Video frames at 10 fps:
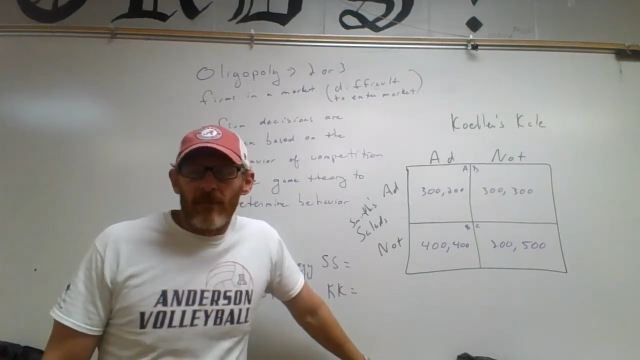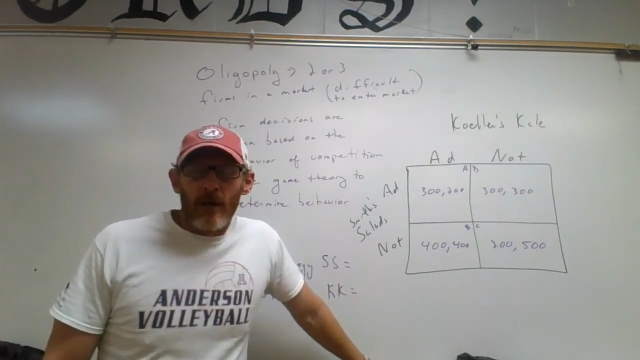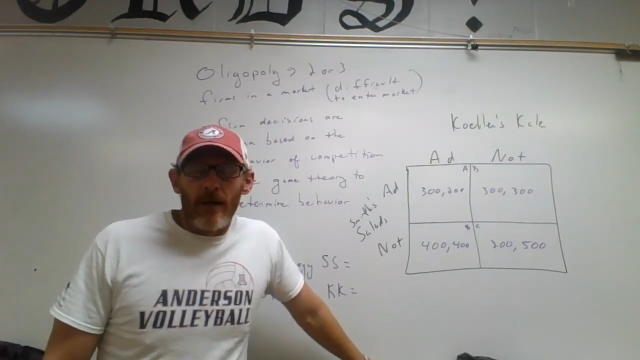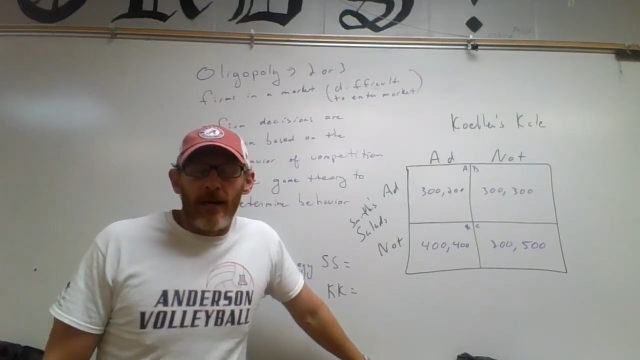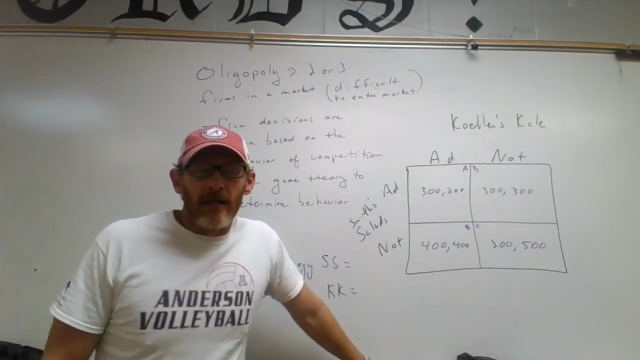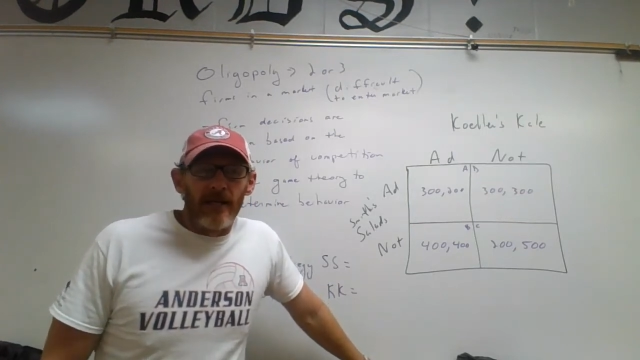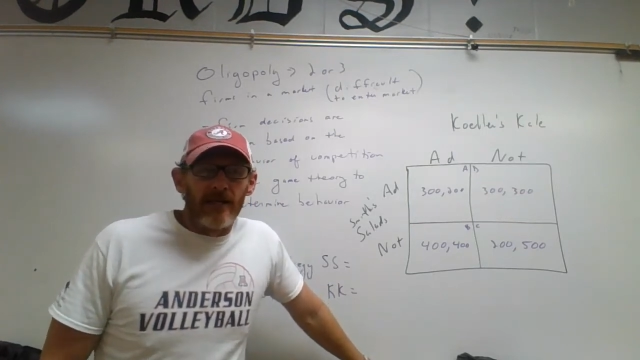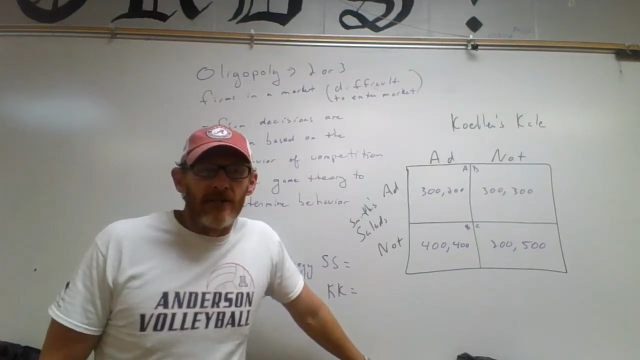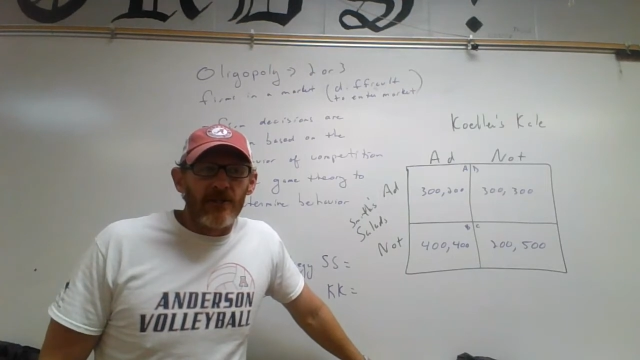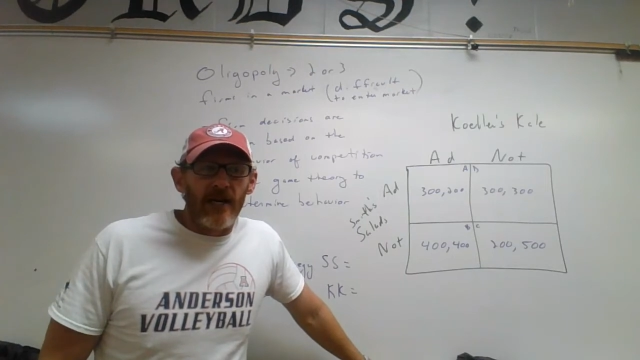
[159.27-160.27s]
And let's
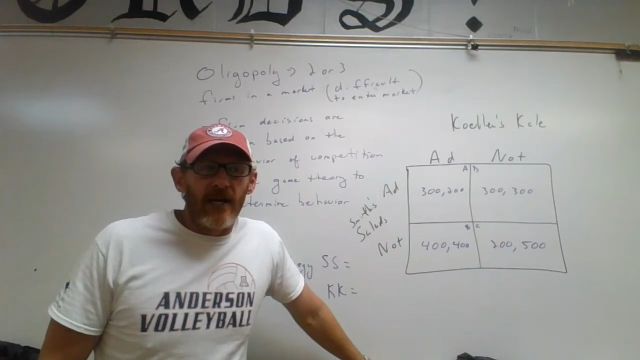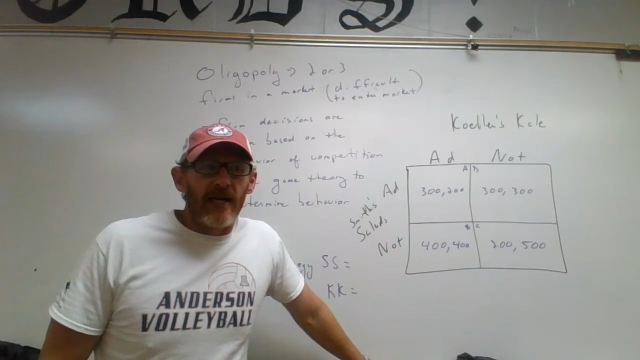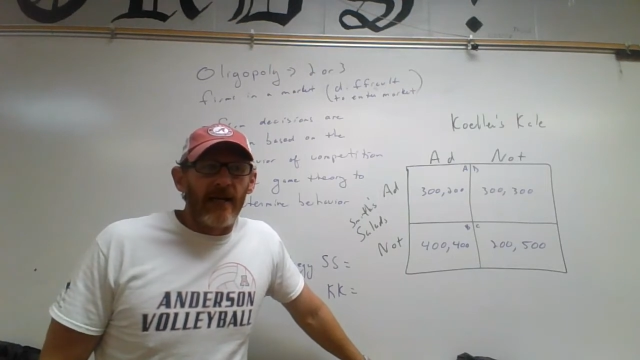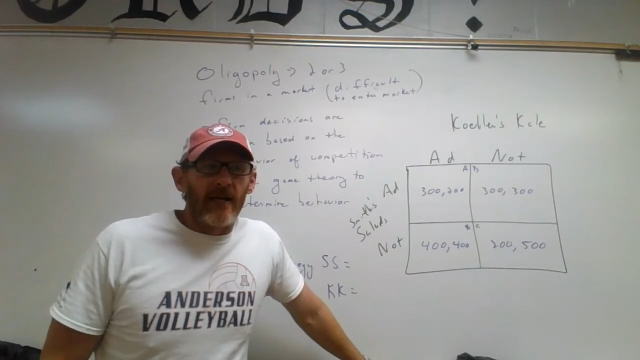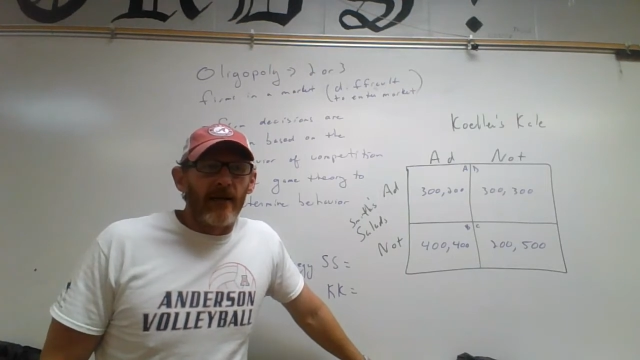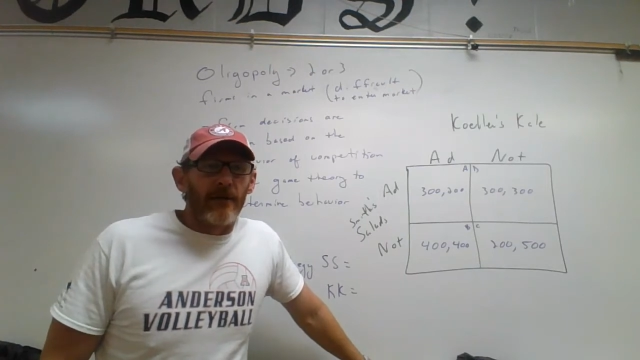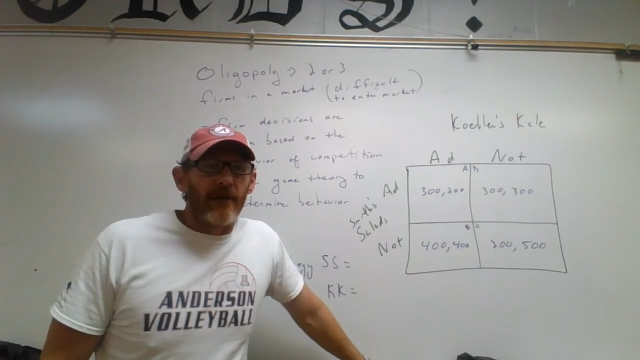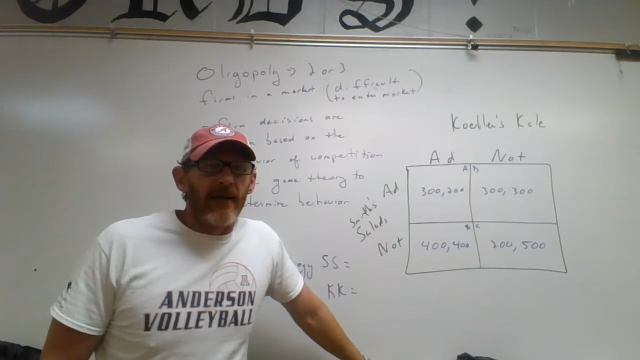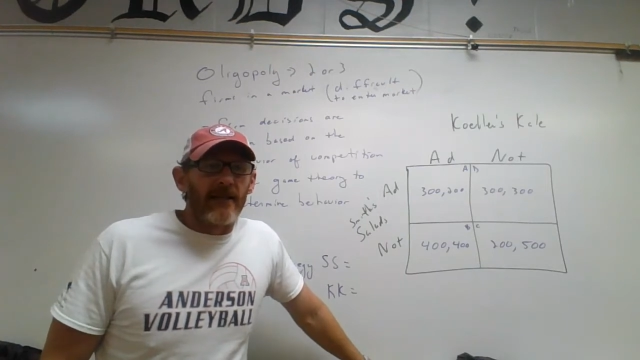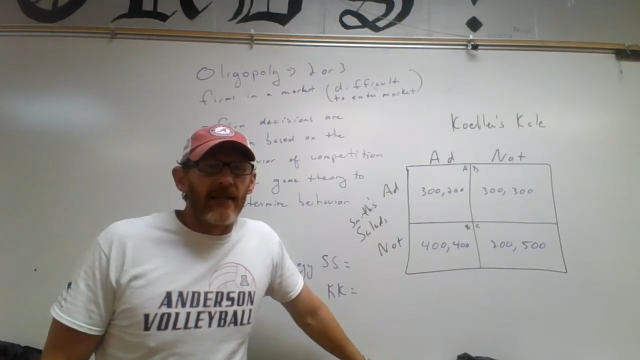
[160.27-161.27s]
say
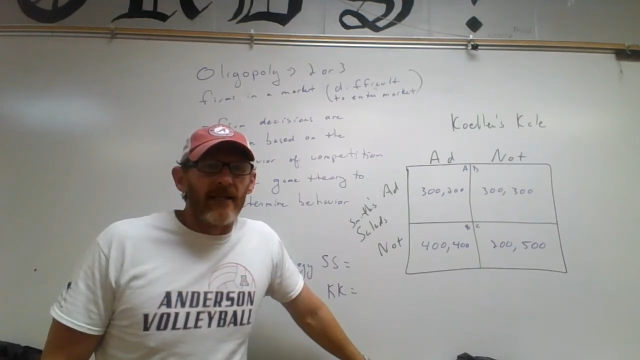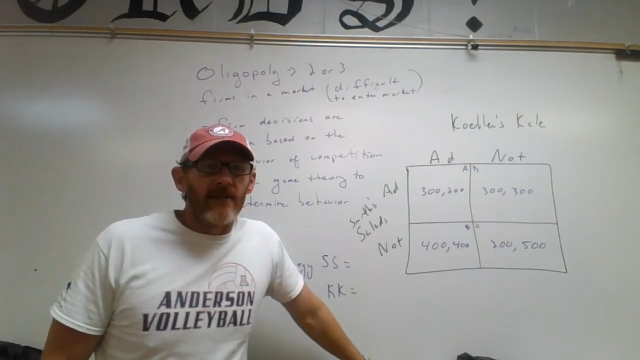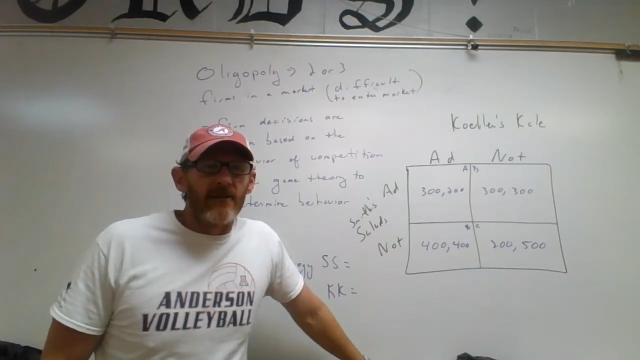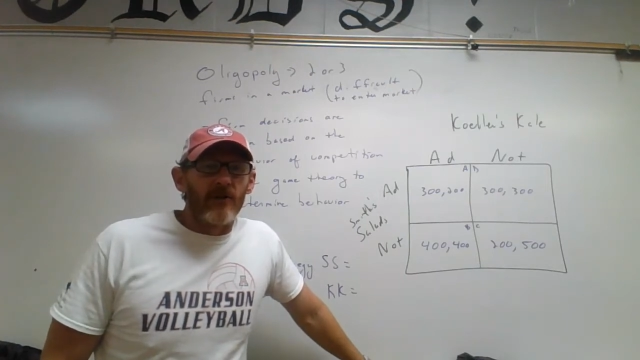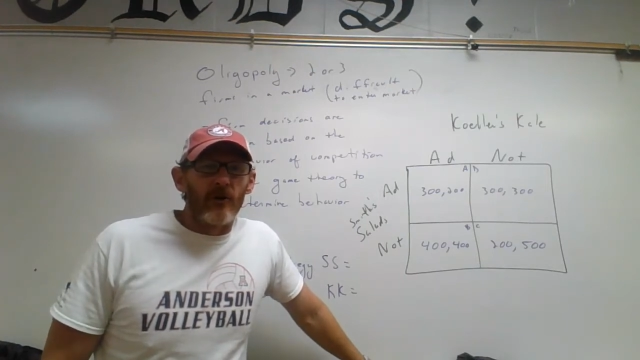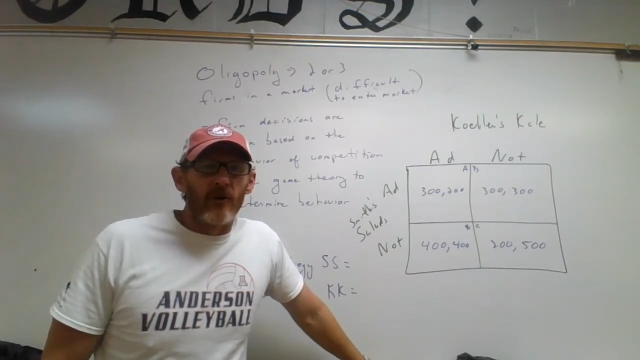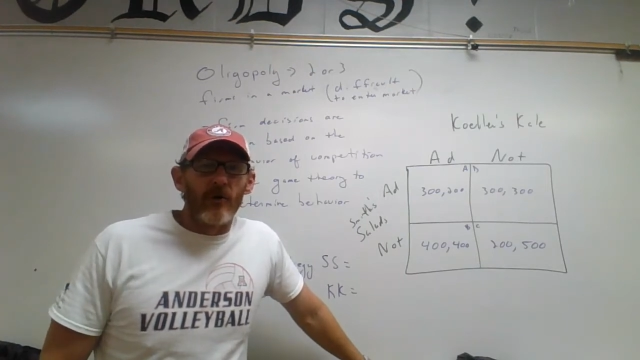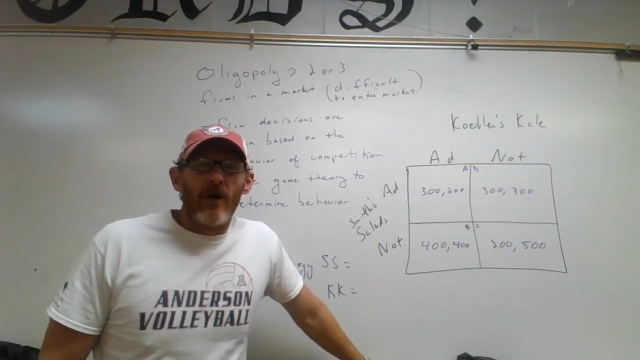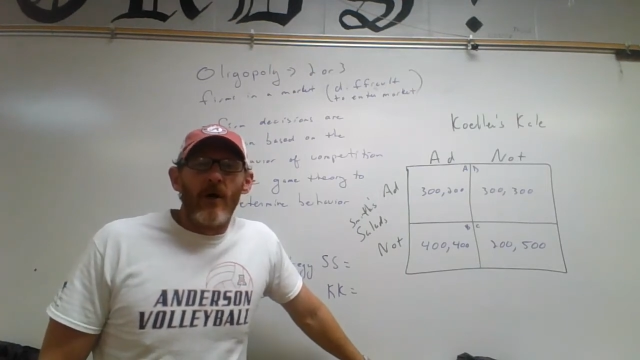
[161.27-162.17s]
that these two